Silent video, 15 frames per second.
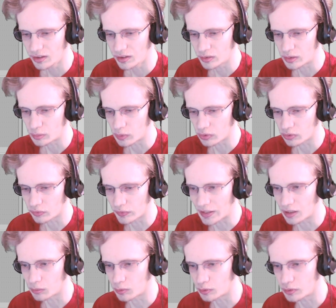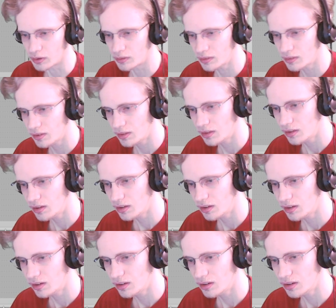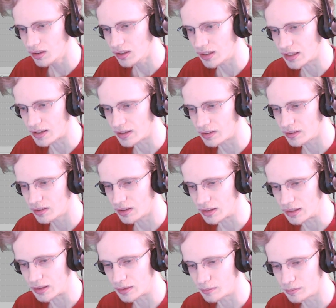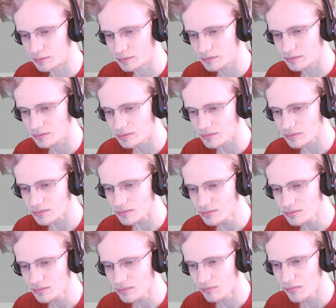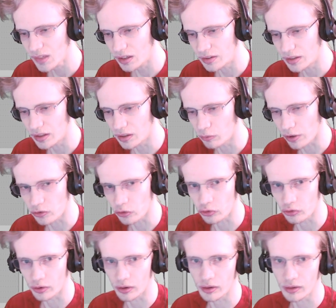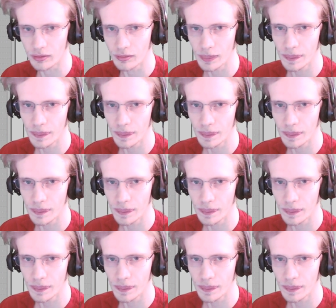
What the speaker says: where most viable to get it. And then you register